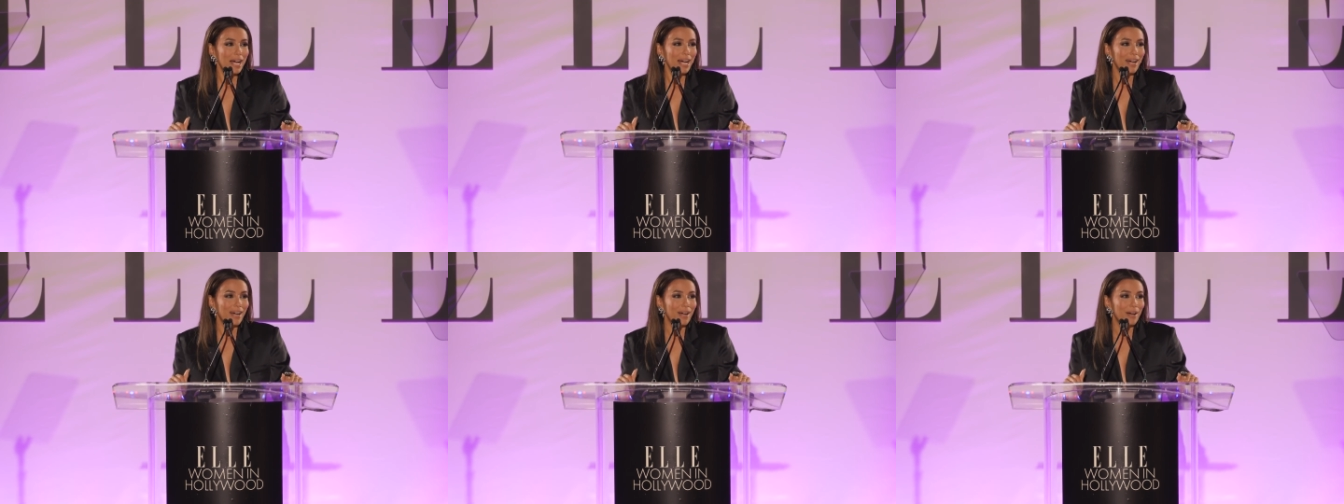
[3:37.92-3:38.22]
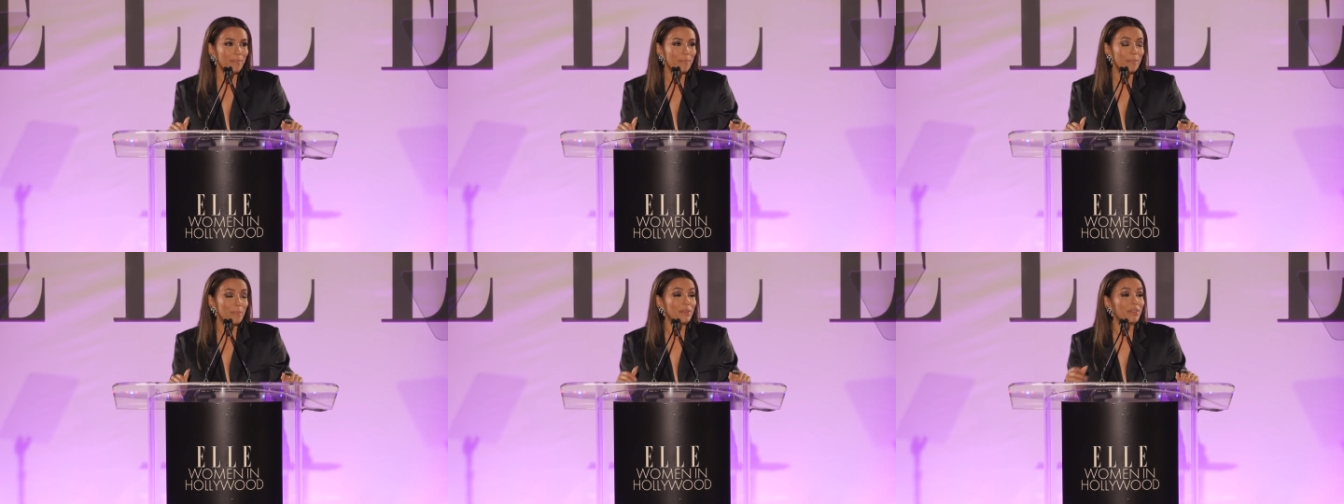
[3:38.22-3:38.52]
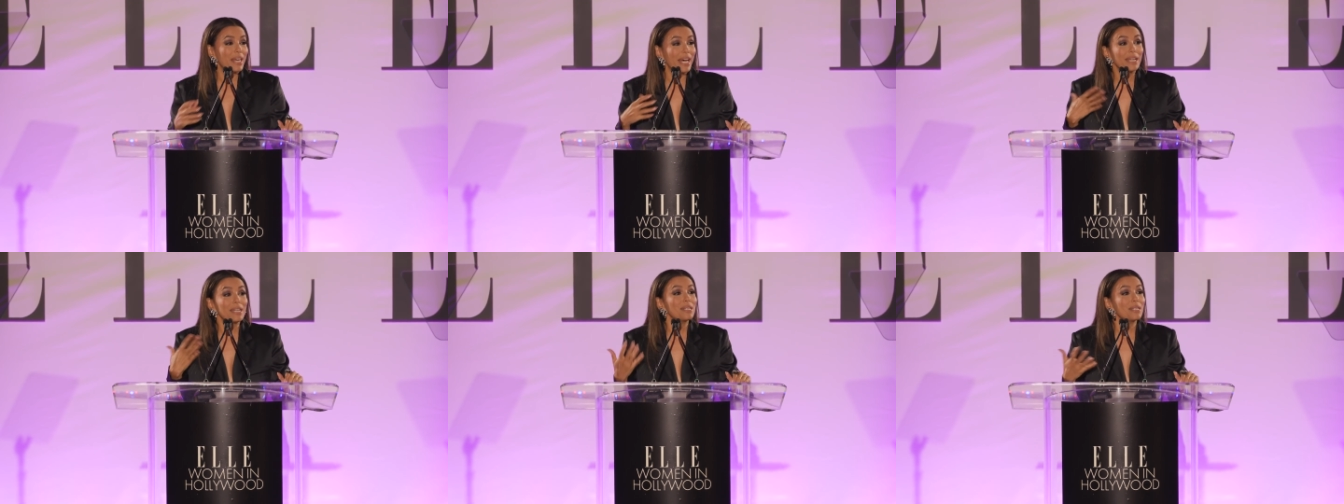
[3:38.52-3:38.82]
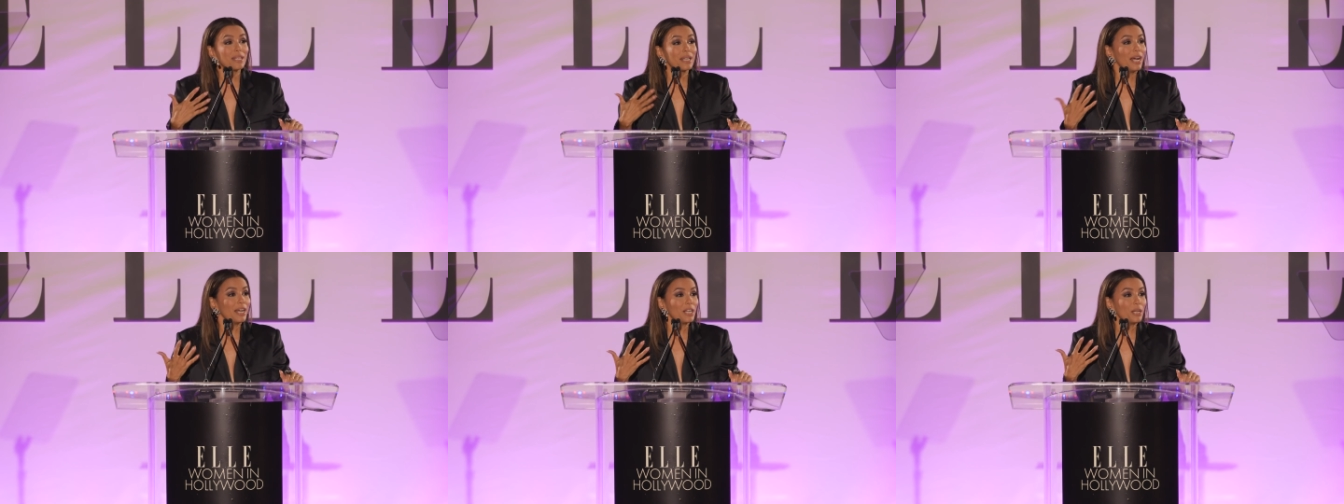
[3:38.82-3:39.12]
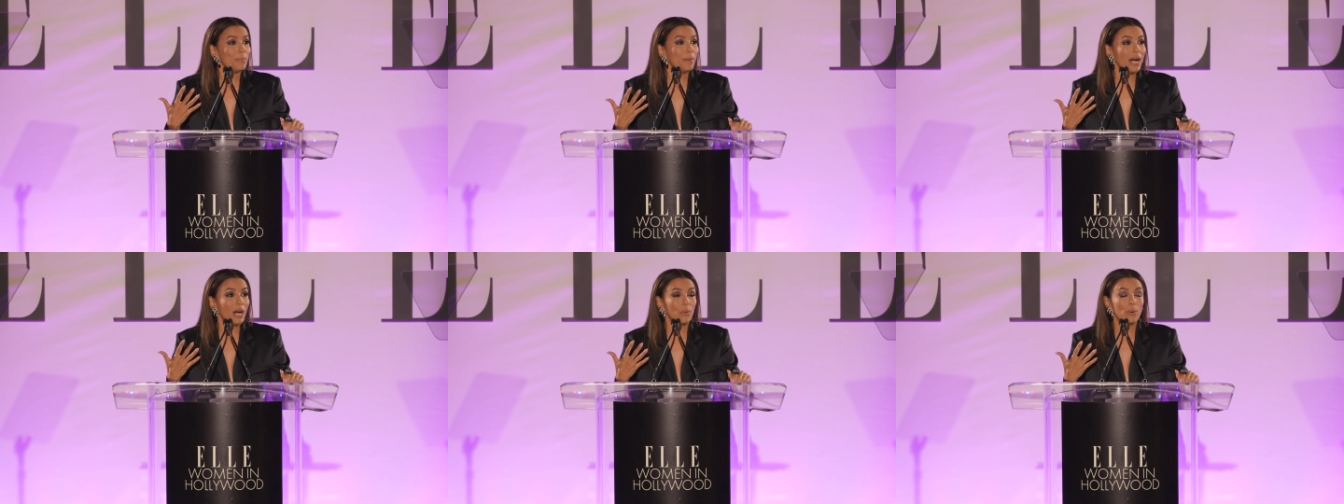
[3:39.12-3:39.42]
Um, but that is the kind
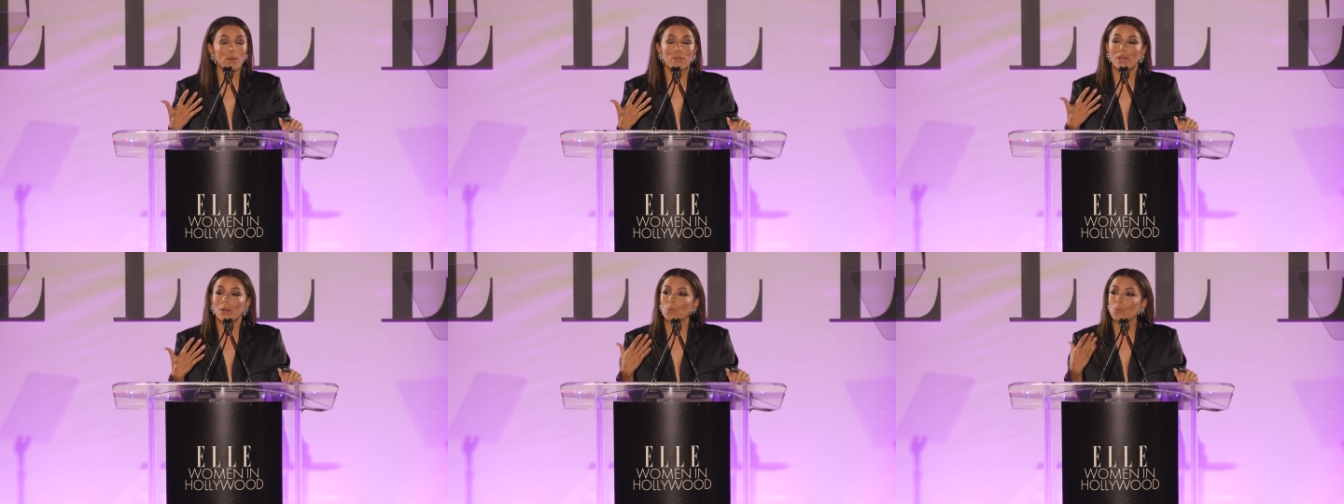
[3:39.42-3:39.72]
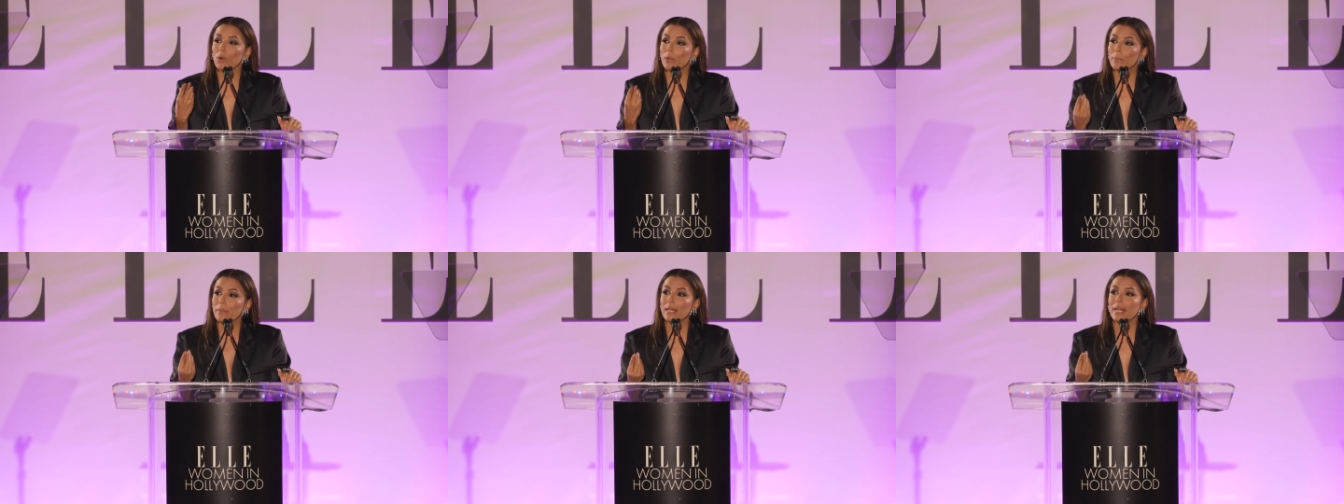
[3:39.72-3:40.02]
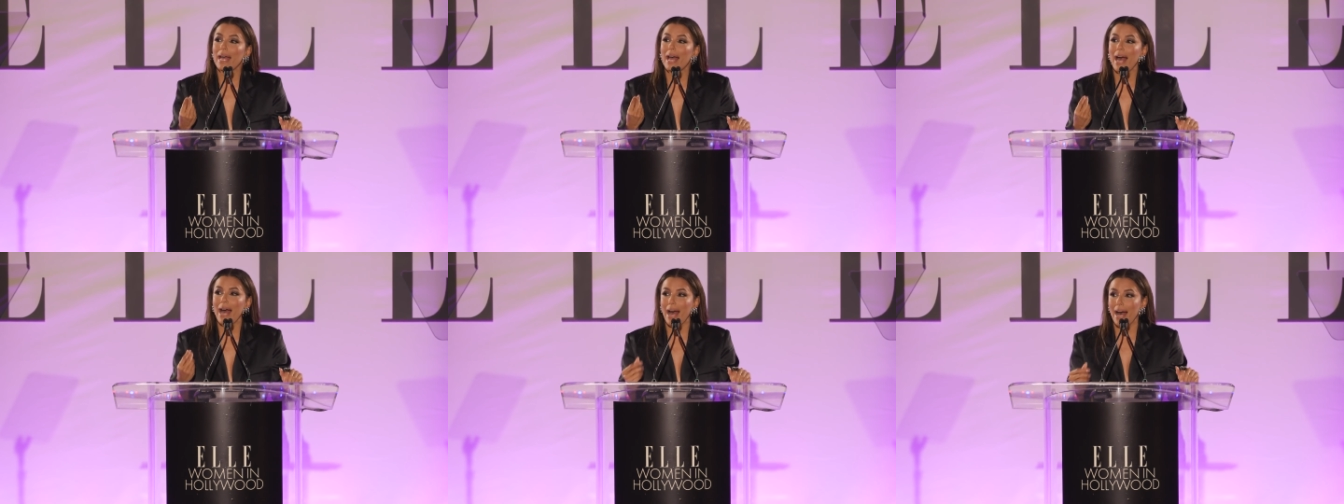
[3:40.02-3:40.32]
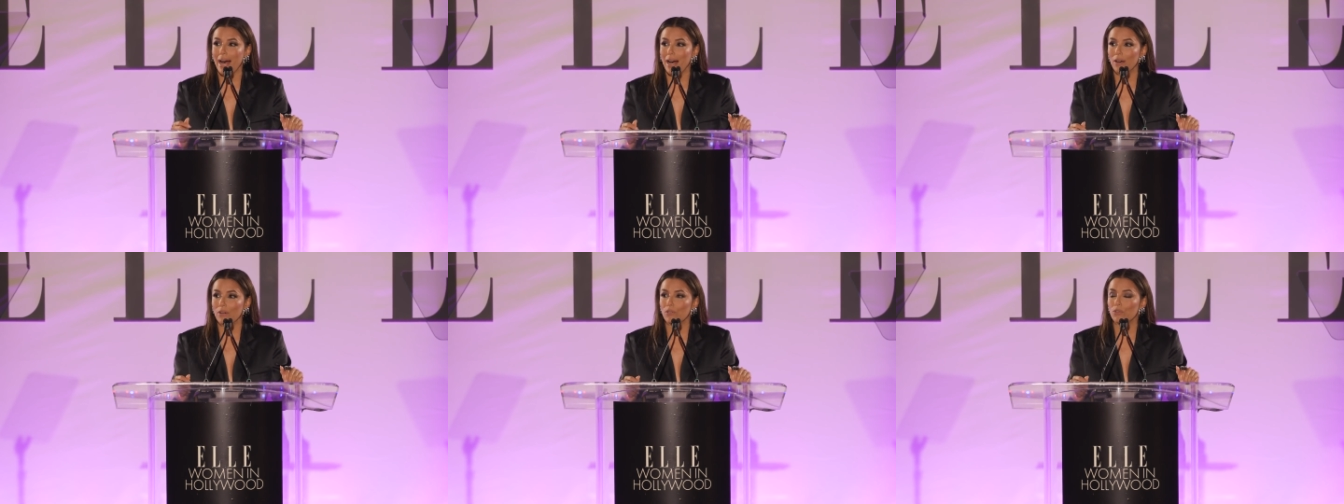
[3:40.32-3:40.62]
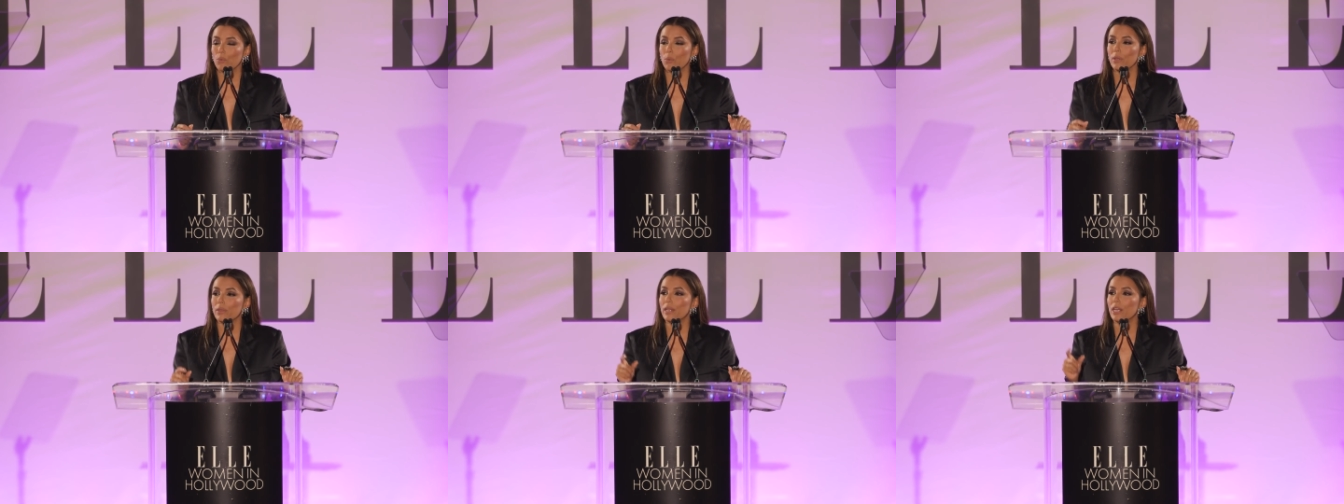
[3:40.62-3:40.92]
of power that women
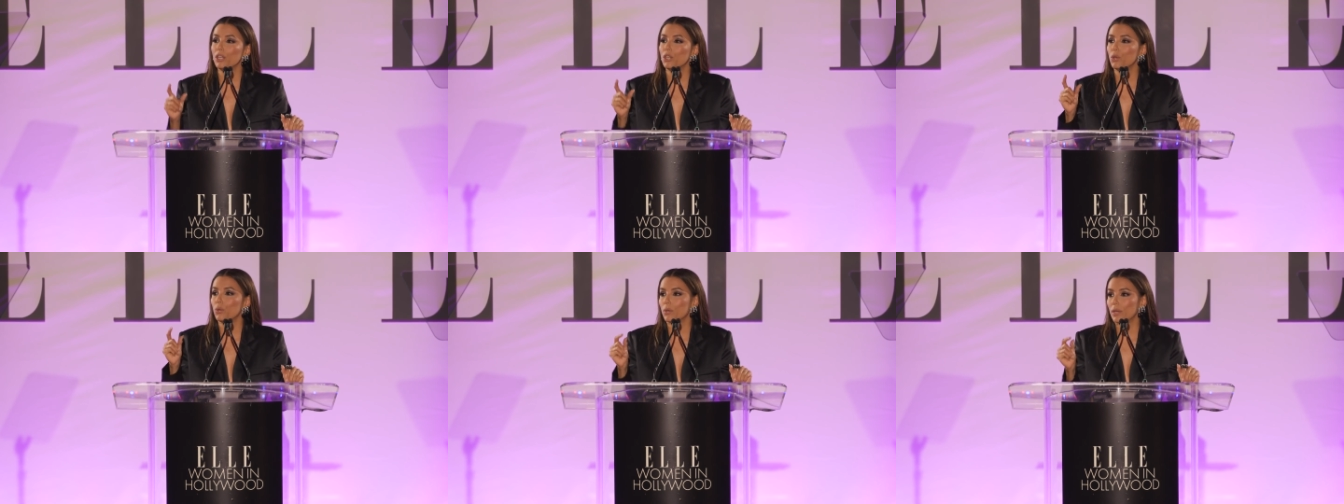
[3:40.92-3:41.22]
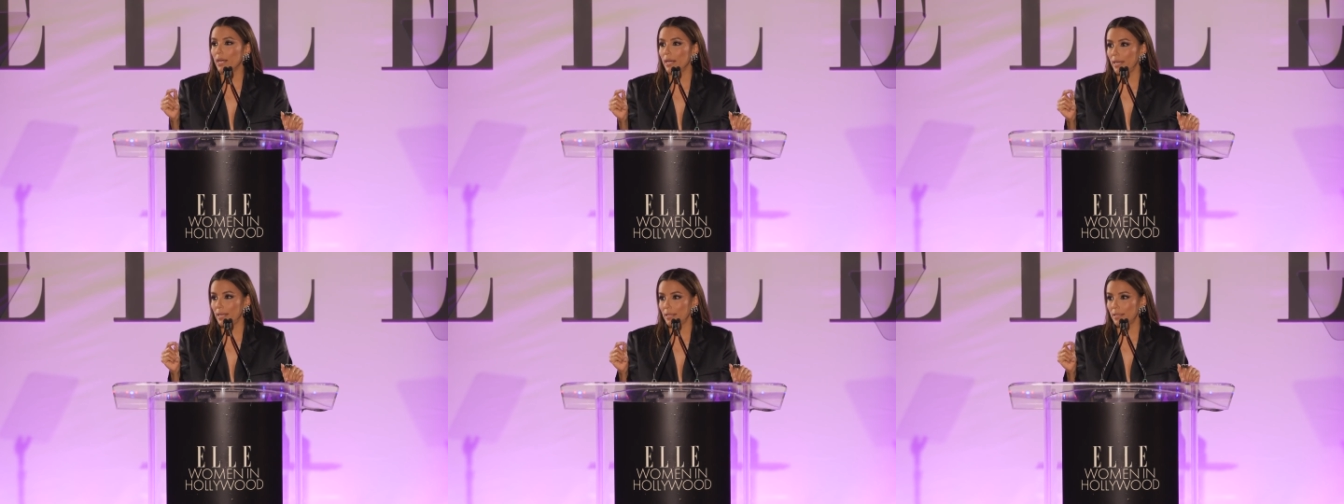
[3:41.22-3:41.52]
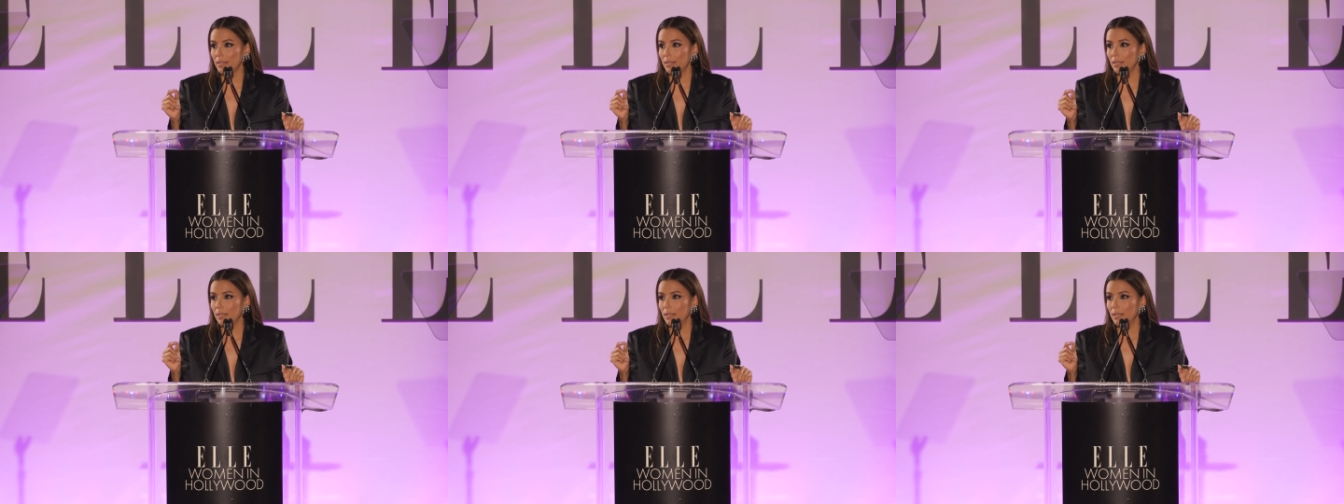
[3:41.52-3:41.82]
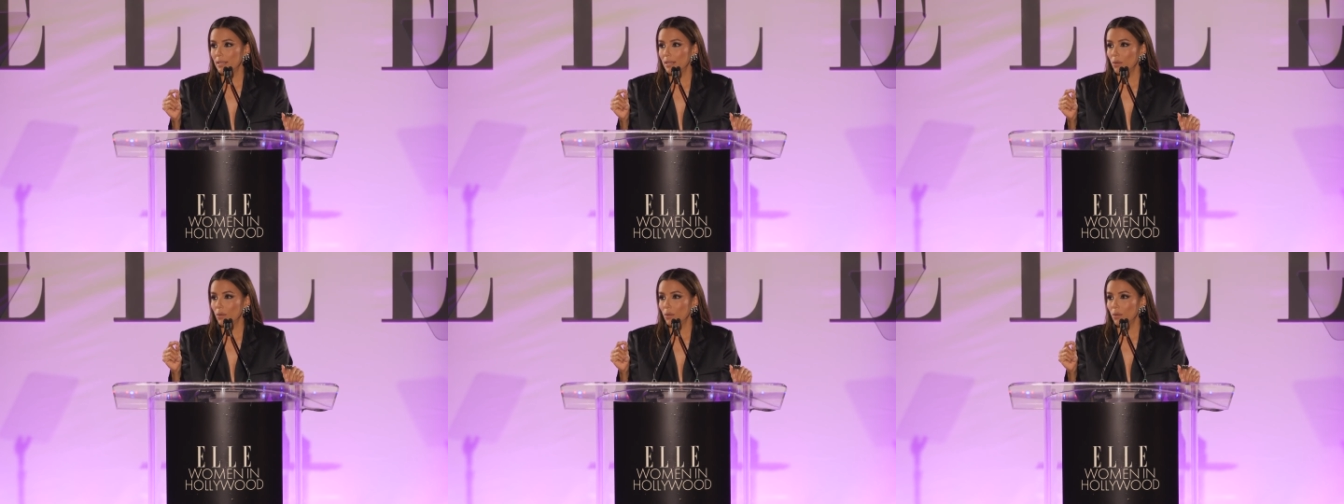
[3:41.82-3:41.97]
have when they unite,